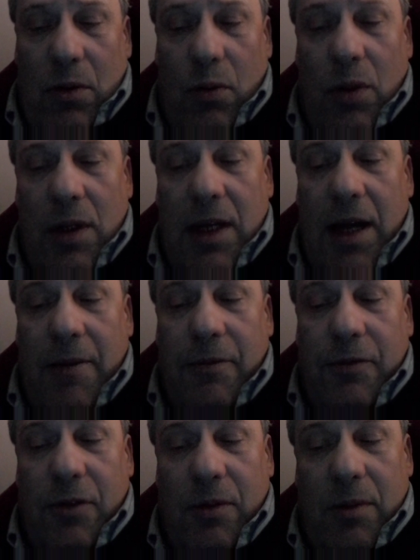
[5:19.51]
will come
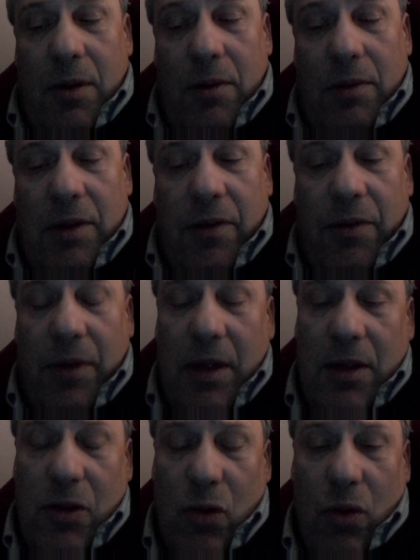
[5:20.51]
from only three
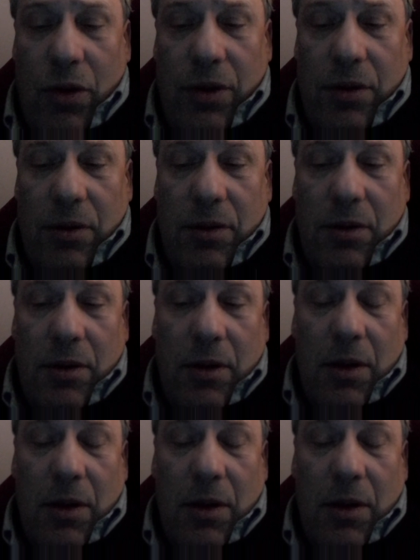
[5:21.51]
sources: